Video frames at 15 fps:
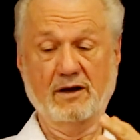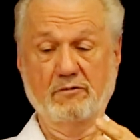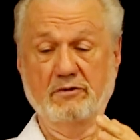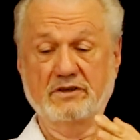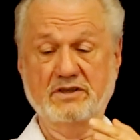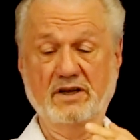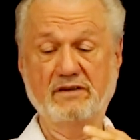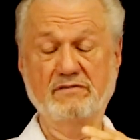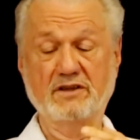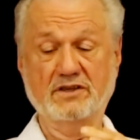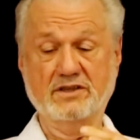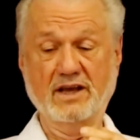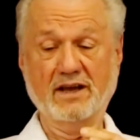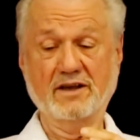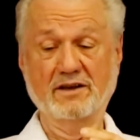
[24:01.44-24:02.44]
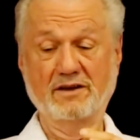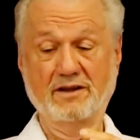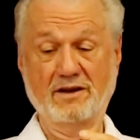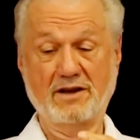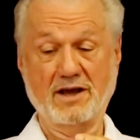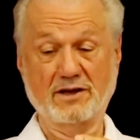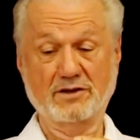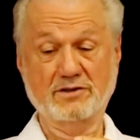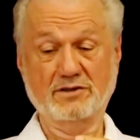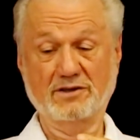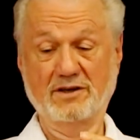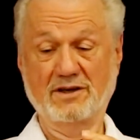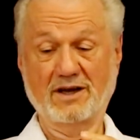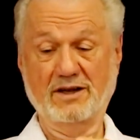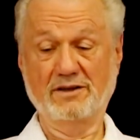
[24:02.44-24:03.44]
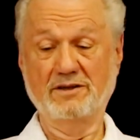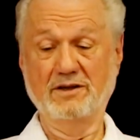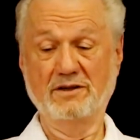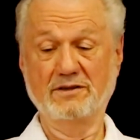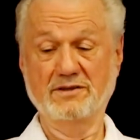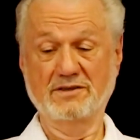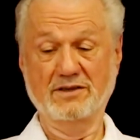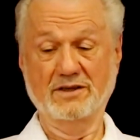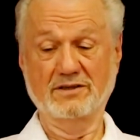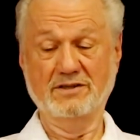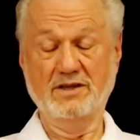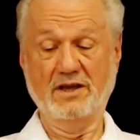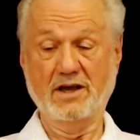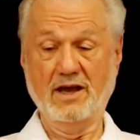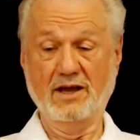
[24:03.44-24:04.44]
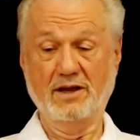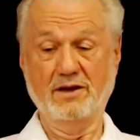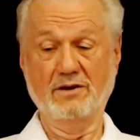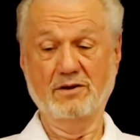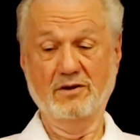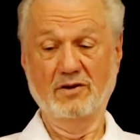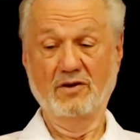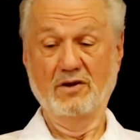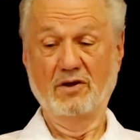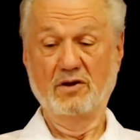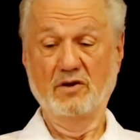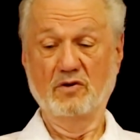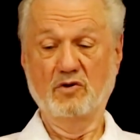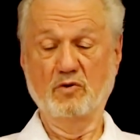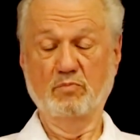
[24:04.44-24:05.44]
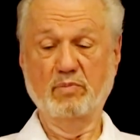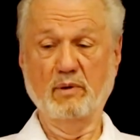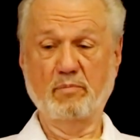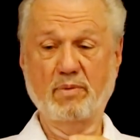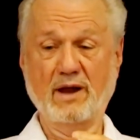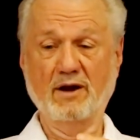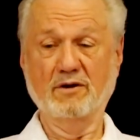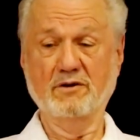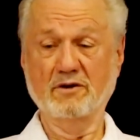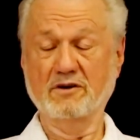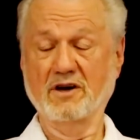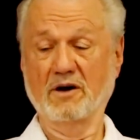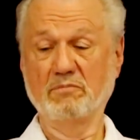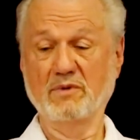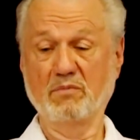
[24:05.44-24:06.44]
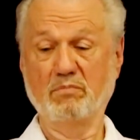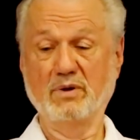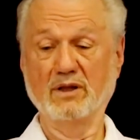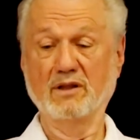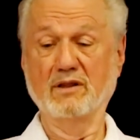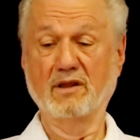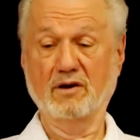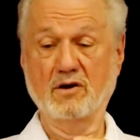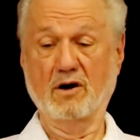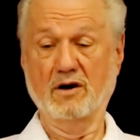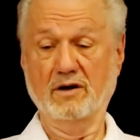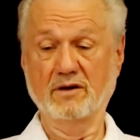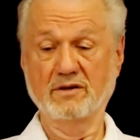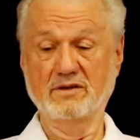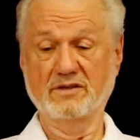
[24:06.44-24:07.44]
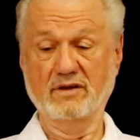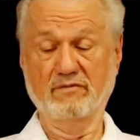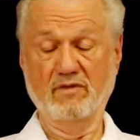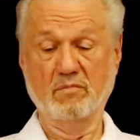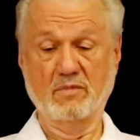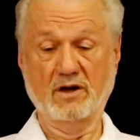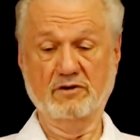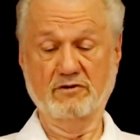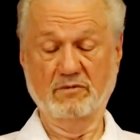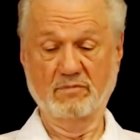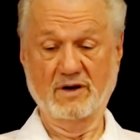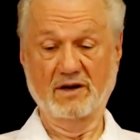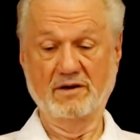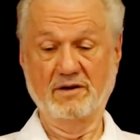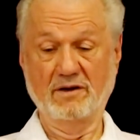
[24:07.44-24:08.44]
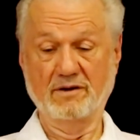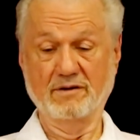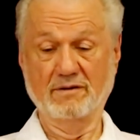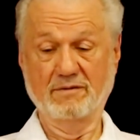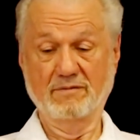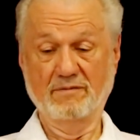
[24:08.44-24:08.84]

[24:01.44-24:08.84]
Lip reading: received the second Adesh in 1968 to prepare to come and build the gardens of the Matra Mandir.